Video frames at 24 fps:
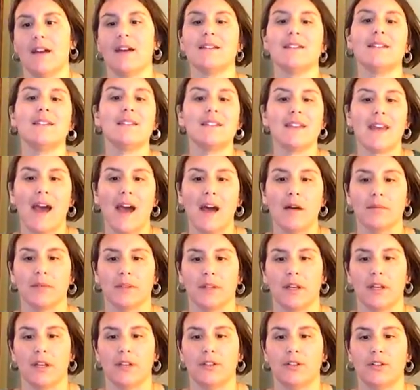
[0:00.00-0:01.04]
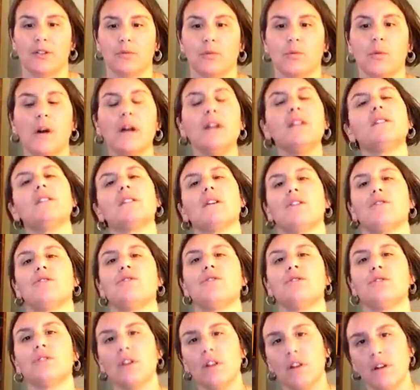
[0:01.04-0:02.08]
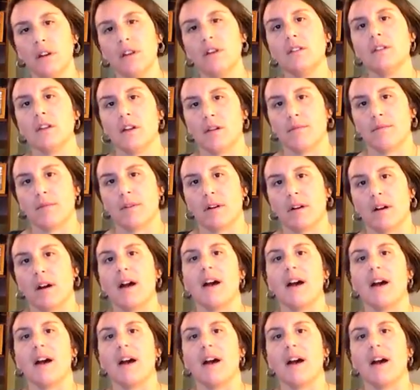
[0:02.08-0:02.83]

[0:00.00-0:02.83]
established once a certain number